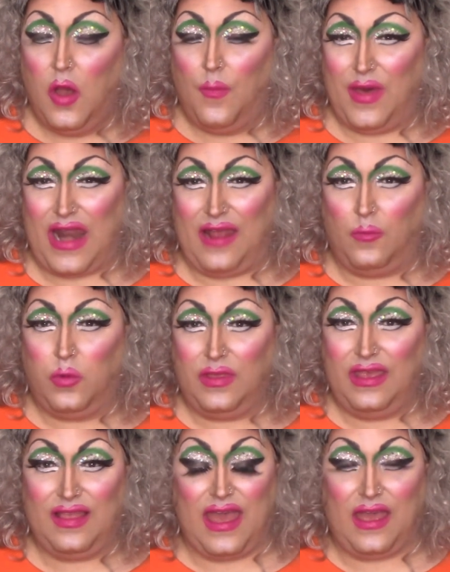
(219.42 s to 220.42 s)
But I
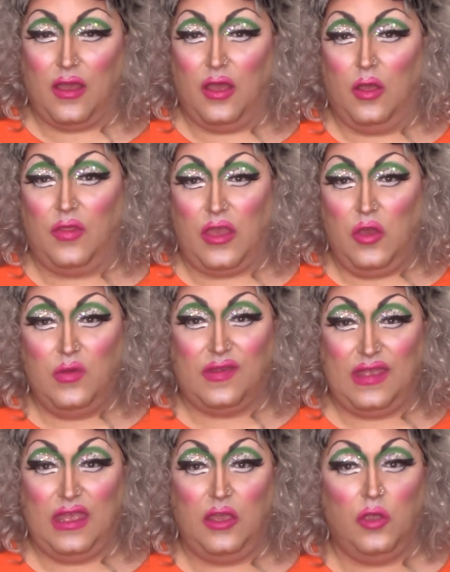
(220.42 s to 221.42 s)
really like that
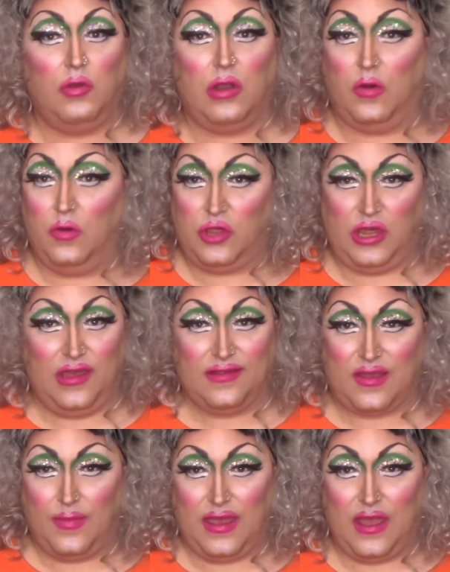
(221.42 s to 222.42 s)
you know who she is
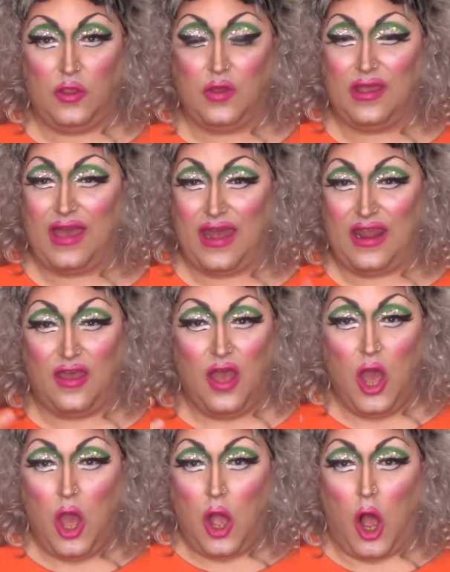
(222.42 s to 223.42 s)
coming in. You can kind
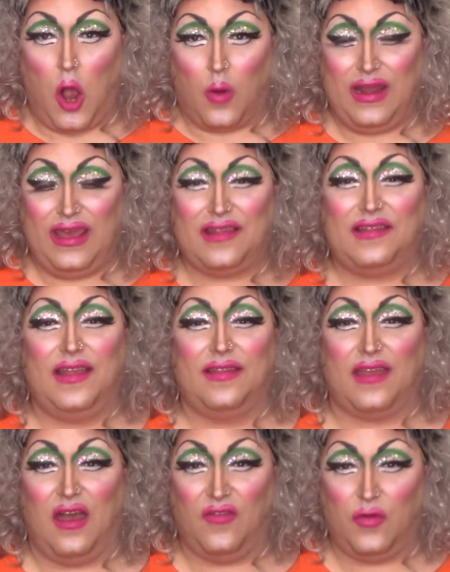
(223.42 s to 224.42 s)
of already get a
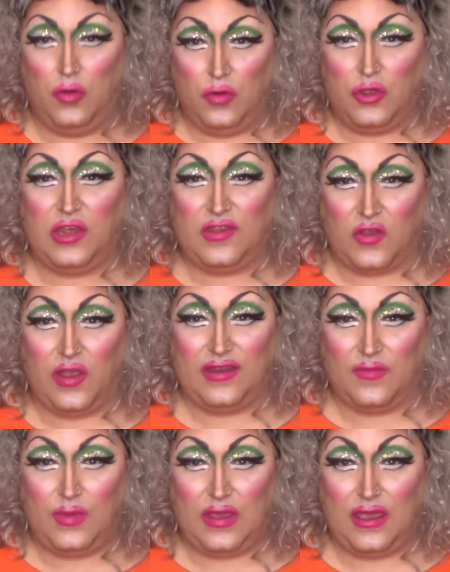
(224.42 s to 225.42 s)
sense of who she's going
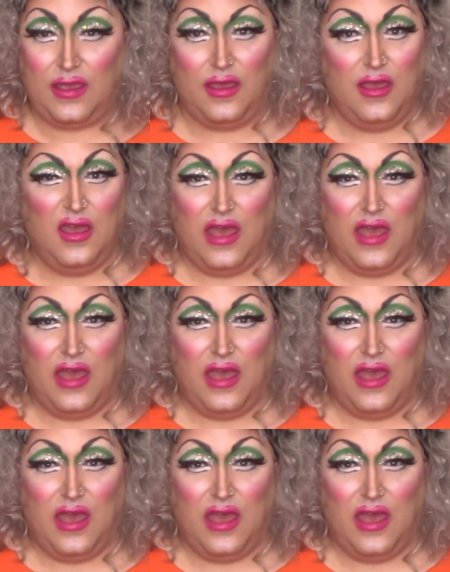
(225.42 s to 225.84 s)
to be.